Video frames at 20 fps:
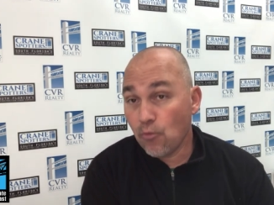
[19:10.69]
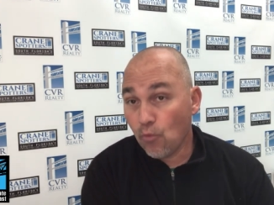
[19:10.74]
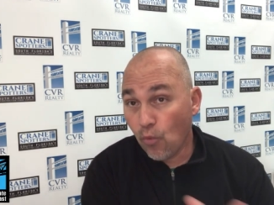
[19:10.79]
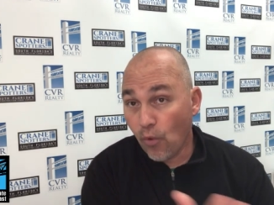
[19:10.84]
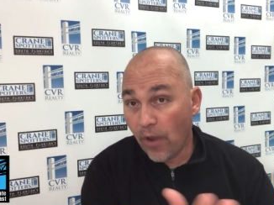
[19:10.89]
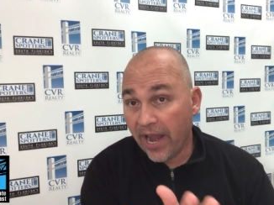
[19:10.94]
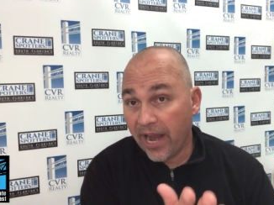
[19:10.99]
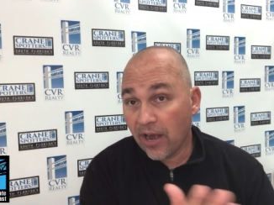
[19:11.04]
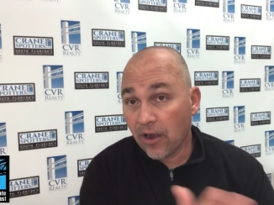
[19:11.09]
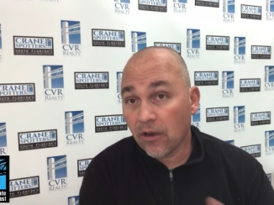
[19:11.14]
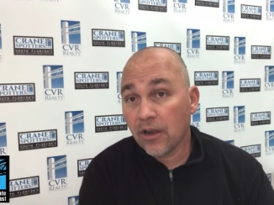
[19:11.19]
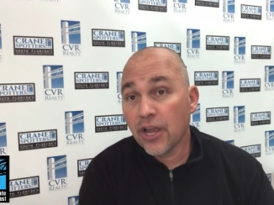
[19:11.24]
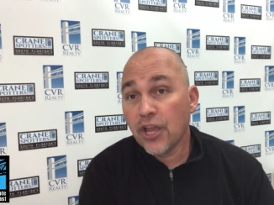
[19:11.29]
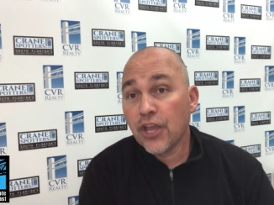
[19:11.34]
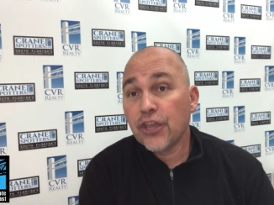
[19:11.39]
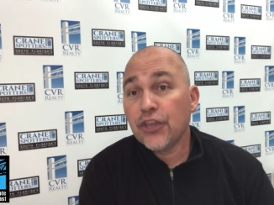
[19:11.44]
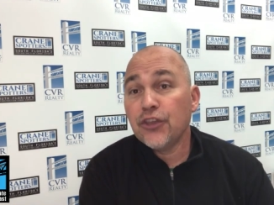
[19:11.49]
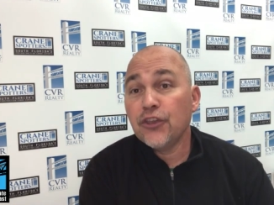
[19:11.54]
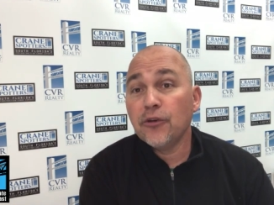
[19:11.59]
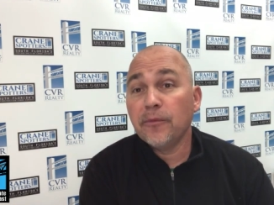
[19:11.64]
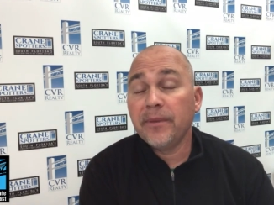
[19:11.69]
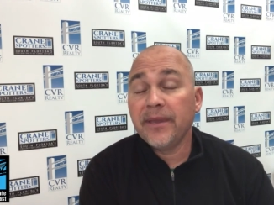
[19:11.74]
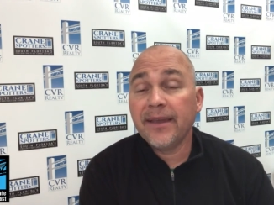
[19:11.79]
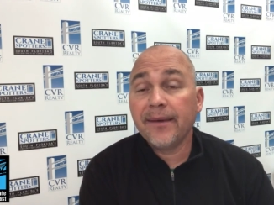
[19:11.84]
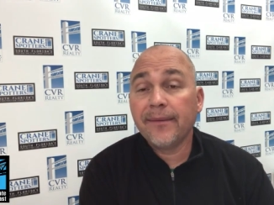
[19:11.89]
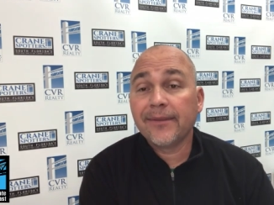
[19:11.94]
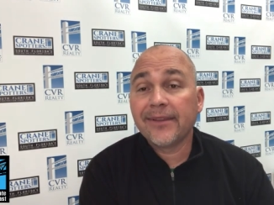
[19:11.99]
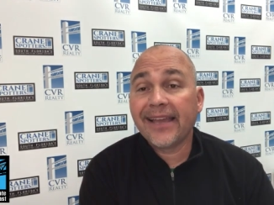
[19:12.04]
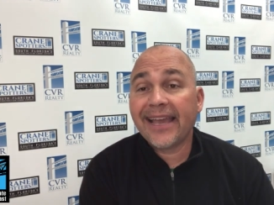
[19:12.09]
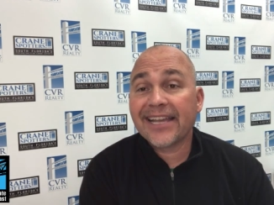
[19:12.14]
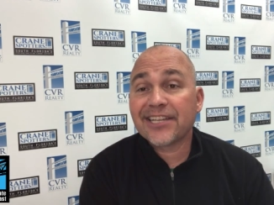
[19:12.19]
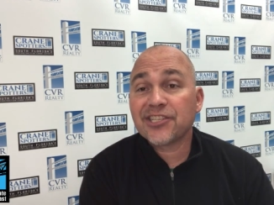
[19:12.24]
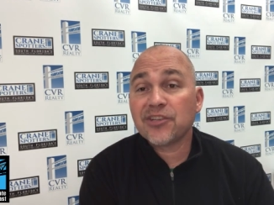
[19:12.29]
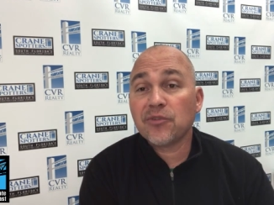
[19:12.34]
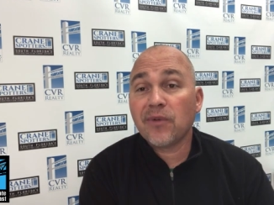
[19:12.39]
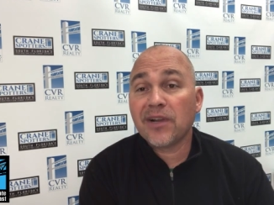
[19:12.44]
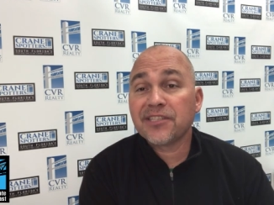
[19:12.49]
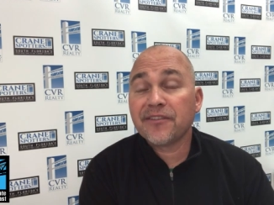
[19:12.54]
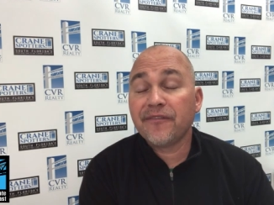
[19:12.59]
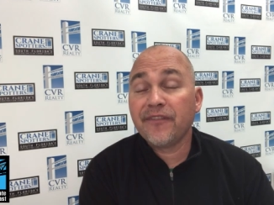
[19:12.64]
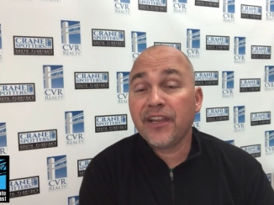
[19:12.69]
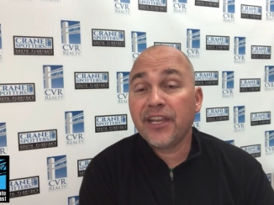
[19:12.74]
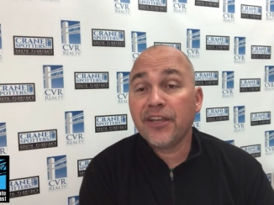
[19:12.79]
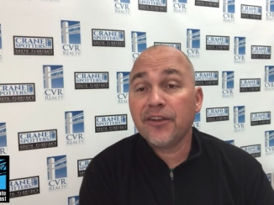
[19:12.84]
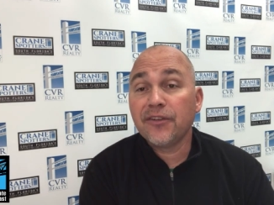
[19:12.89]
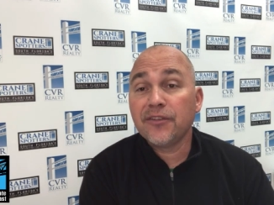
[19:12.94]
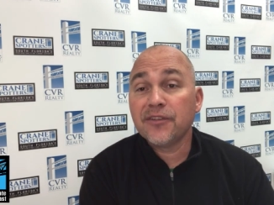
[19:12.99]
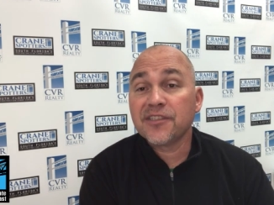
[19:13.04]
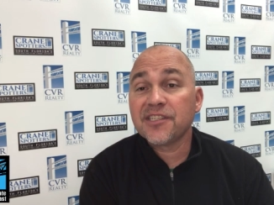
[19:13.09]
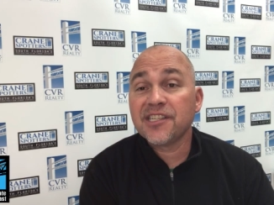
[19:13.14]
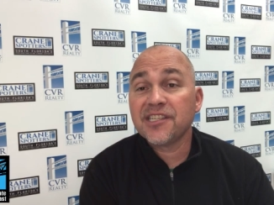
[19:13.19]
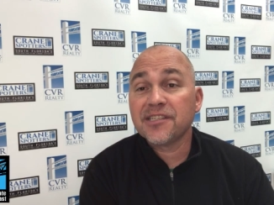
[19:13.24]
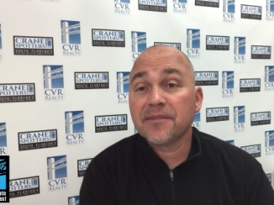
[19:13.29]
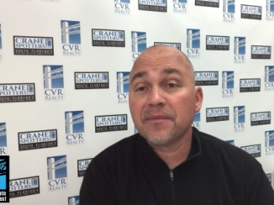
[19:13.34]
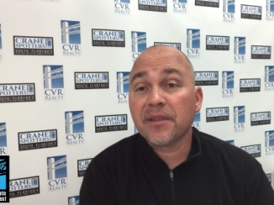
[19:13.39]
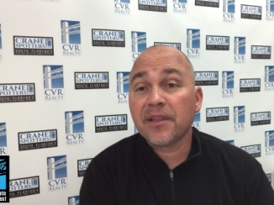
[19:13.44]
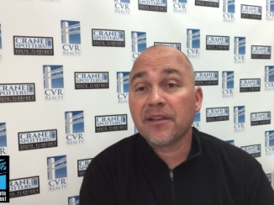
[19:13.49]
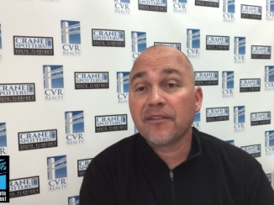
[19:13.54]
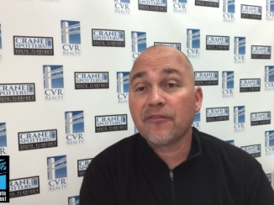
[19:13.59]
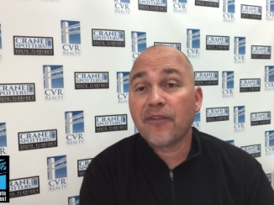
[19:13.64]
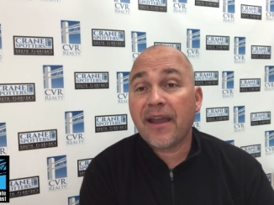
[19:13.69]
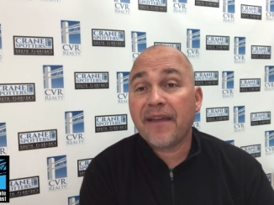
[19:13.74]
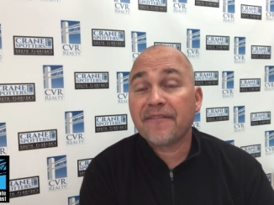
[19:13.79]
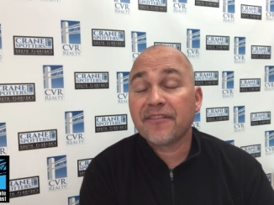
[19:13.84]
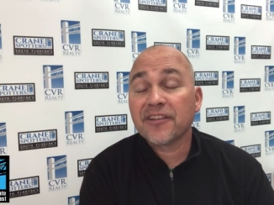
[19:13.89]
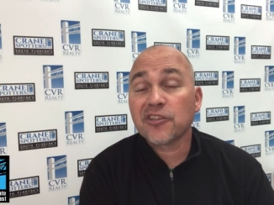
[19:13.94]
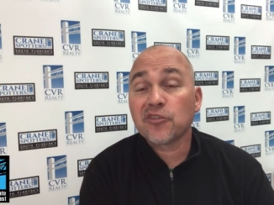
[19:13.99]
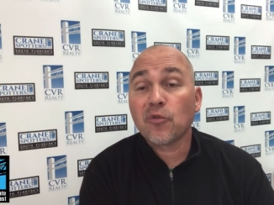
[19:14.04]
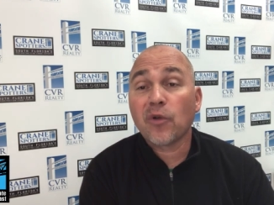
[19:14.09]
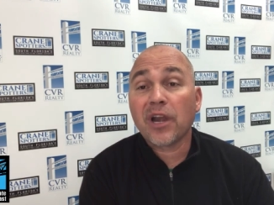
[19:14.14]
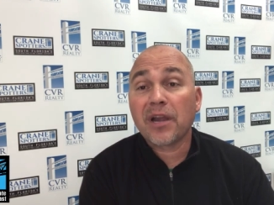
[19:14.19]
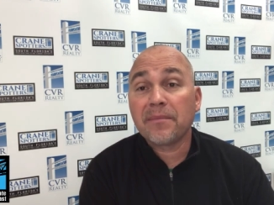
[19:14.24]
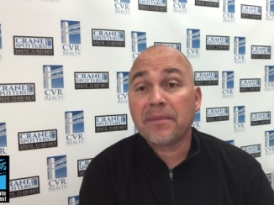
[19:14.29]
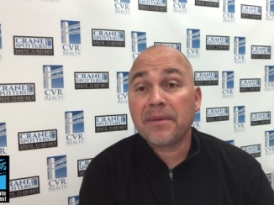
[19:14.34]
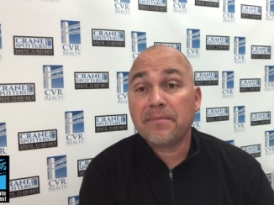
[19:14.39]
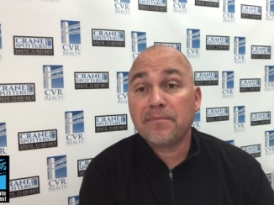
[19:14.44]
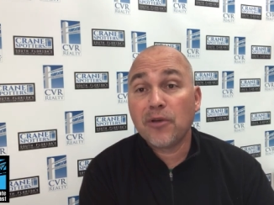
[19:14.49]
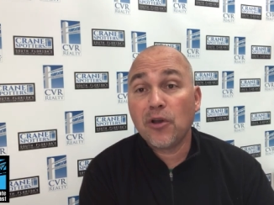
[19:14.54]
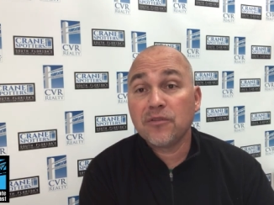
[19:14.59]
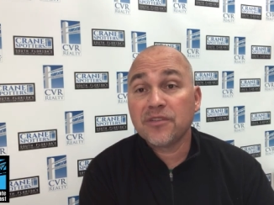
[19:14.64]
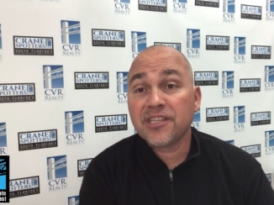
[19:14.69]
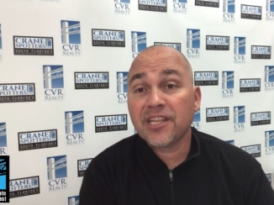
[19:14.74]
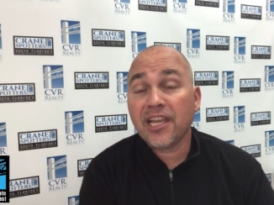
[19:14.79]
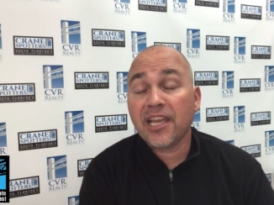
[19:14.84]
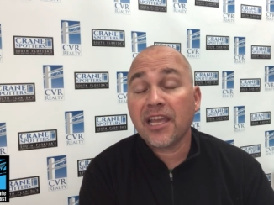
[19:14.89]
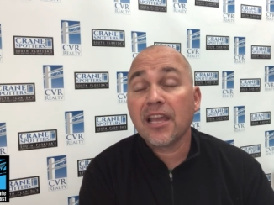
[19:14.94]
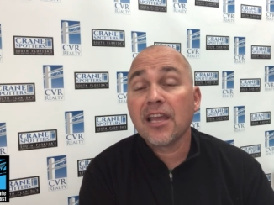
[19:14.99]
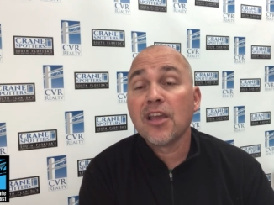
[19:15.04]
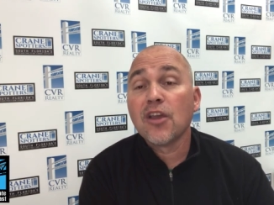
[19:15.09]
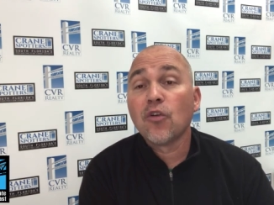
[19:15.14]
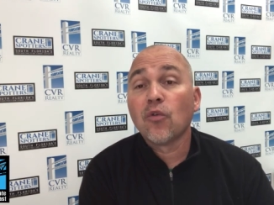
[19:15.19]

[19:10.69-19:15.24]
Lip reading: where you'll be able to actually watch a video and you'll see some of the graphics we're going to be posting